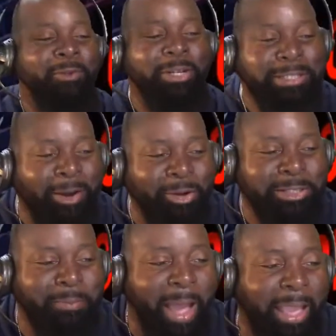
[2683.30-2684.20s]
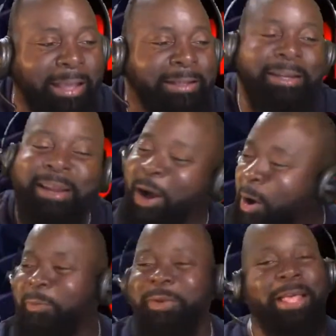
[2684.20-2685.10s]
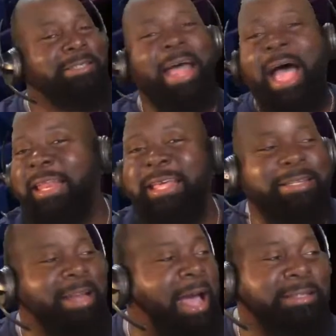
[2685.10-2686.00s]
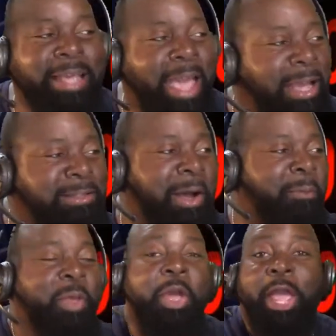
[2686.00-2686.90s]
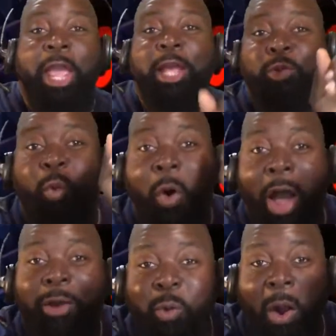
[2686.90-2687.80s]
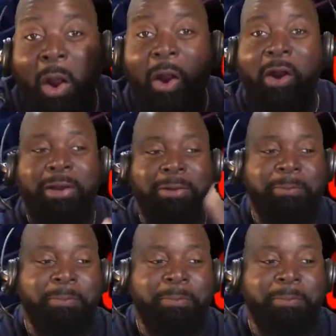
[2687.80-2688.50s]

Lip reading: What's up with you, Mike? No, that's not it. It's not sex. It's one word.